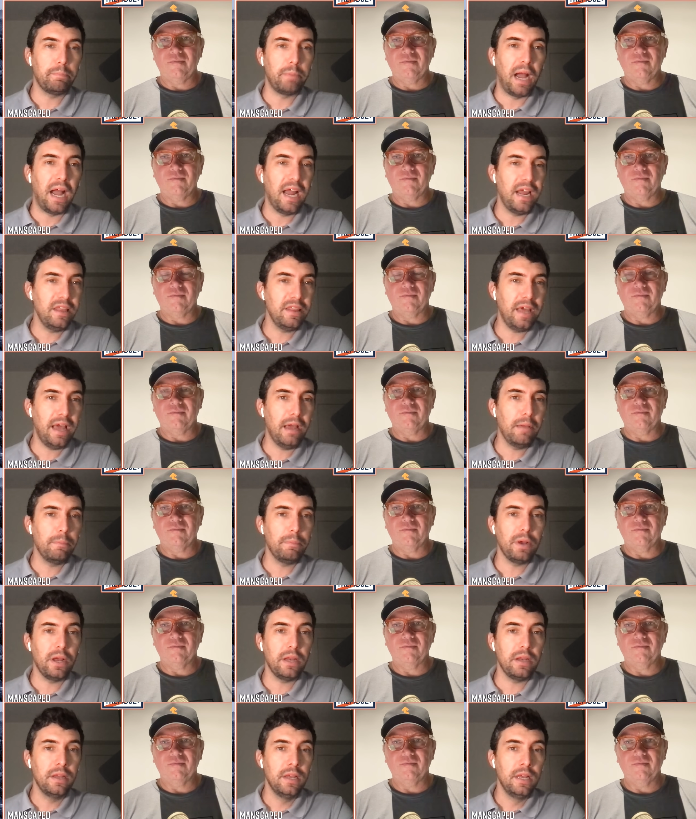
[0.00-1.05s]
Speaker 1: buy that,
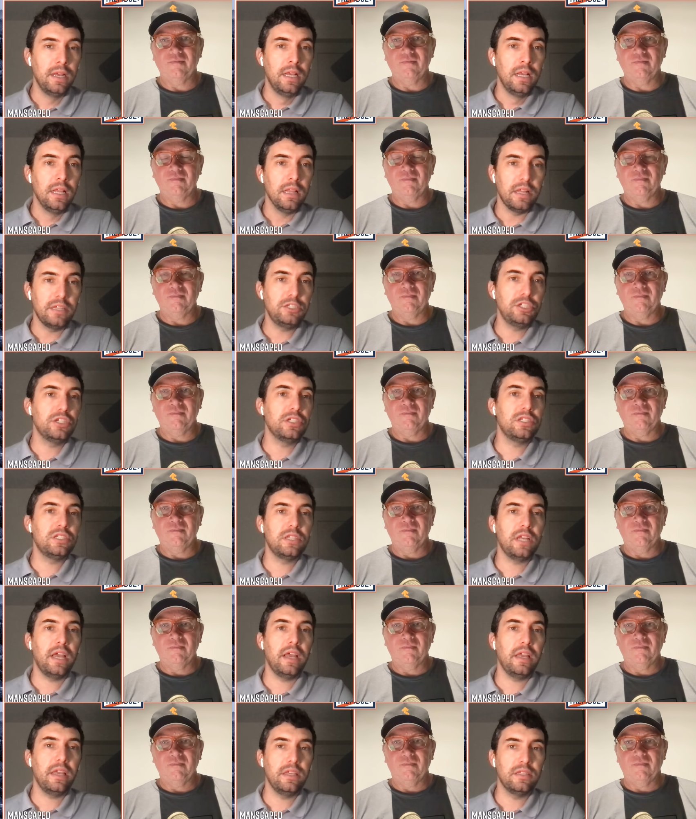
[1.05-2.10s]
but let's just
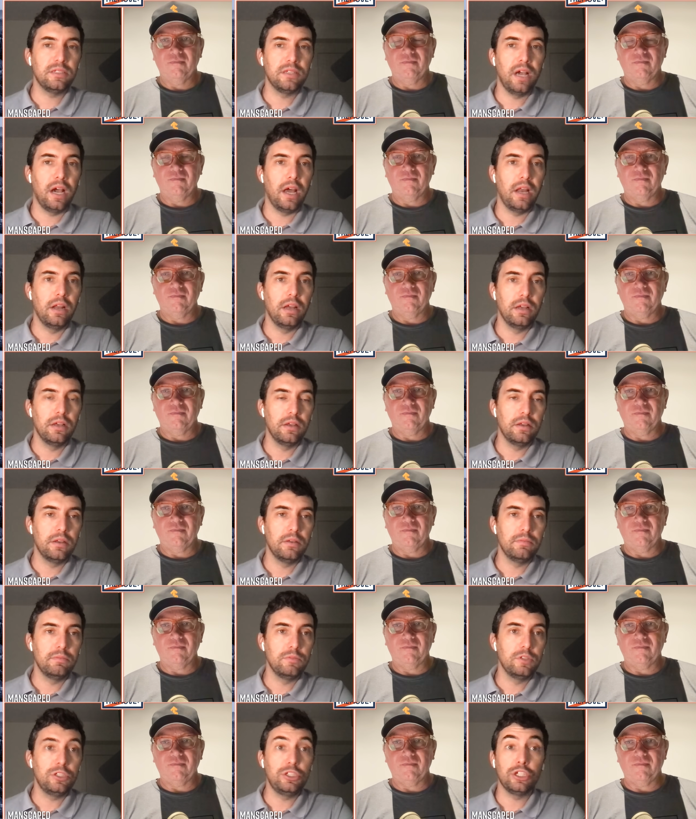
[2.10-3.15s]
say he's not
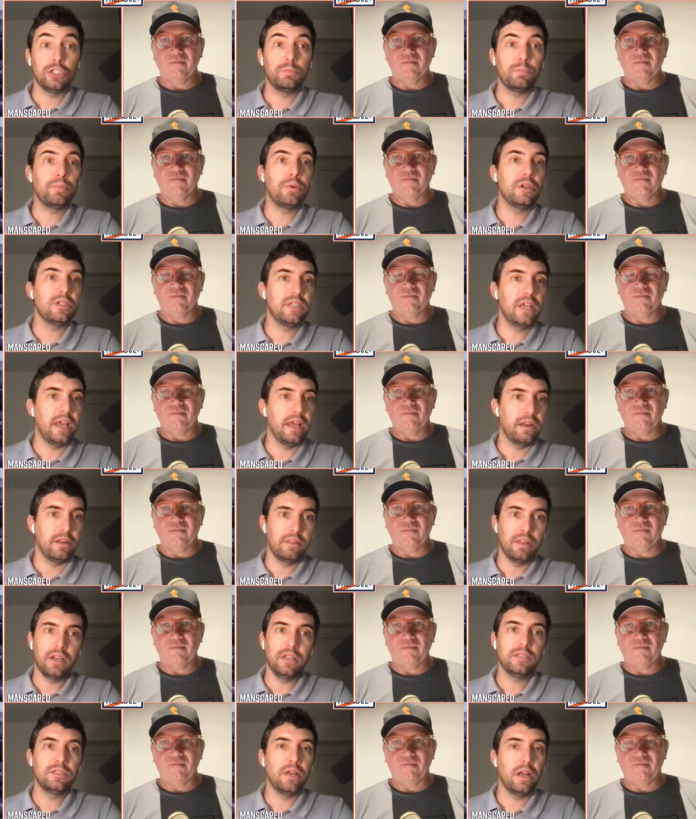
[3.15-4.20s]
just pretend
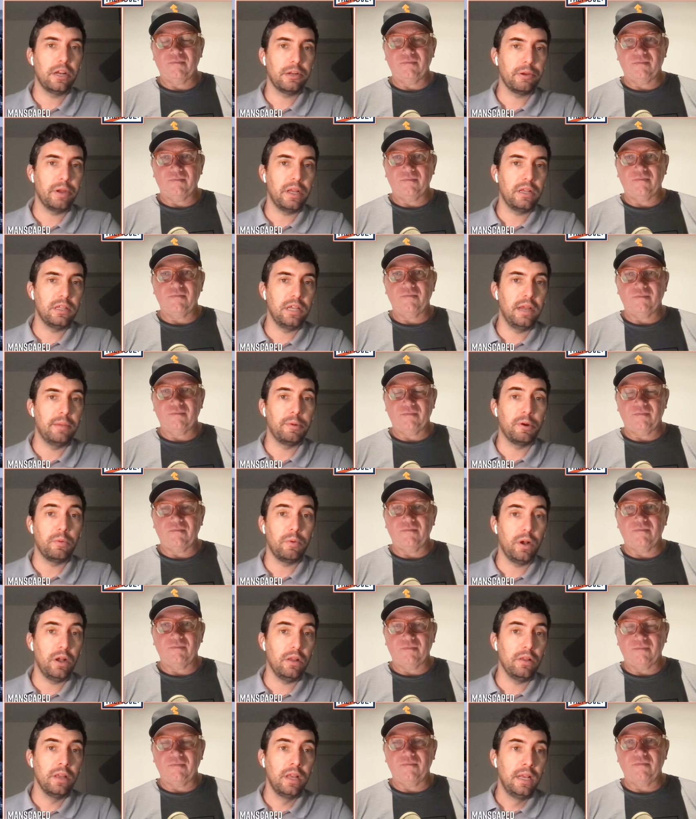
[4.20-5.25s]
that he's not a great climber.
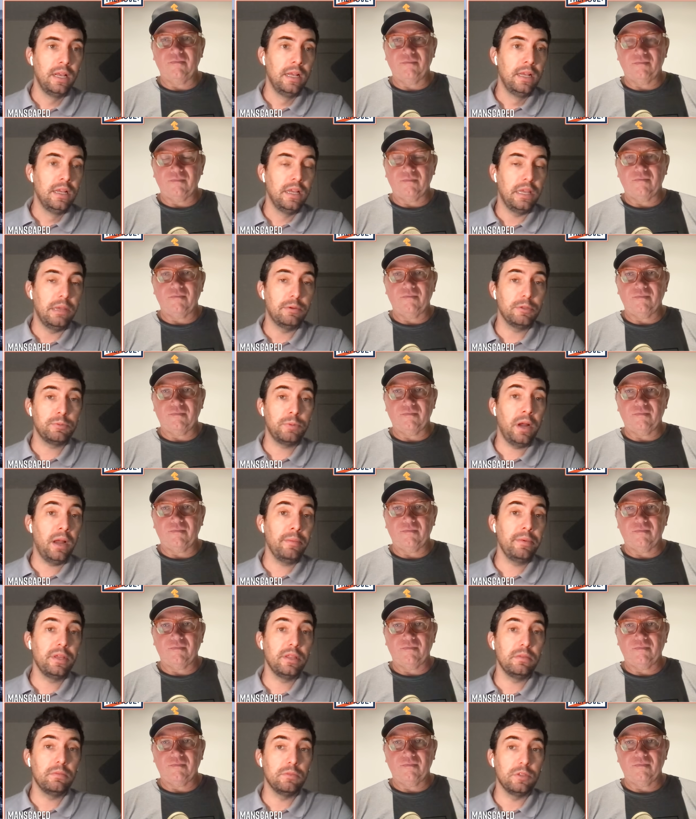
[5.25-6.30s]
Well, he was
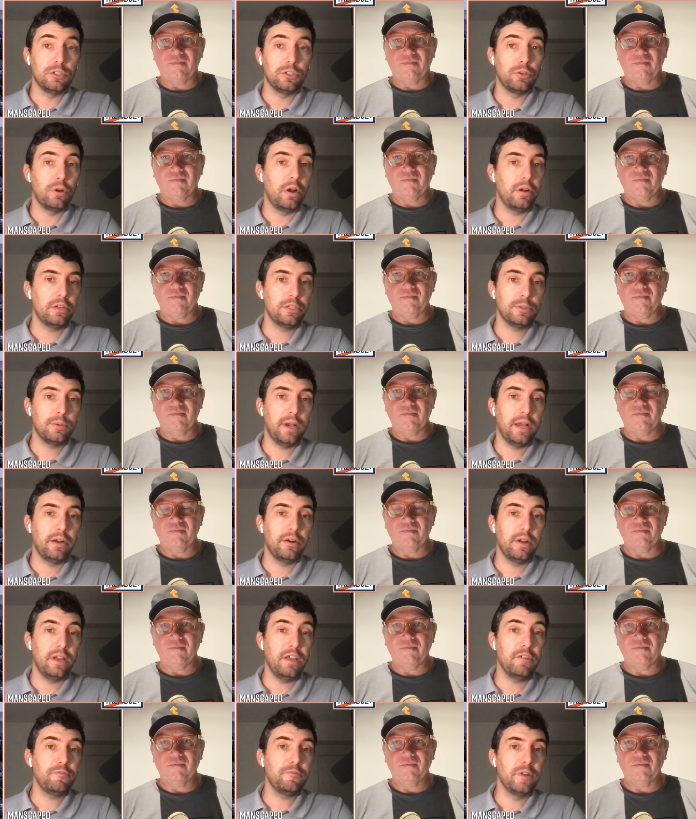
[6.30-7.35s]
probably the strongest rider,
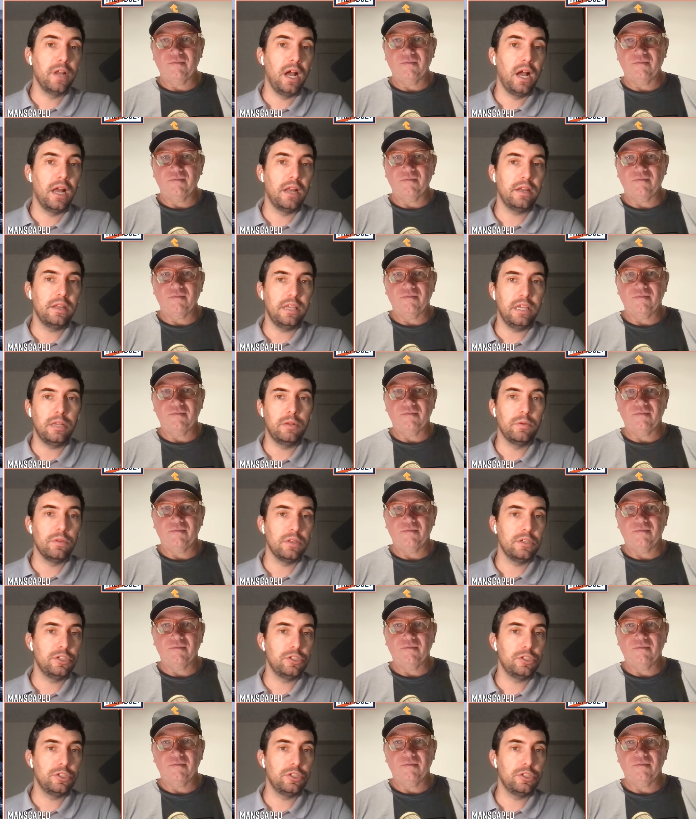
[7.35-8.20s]
if not equally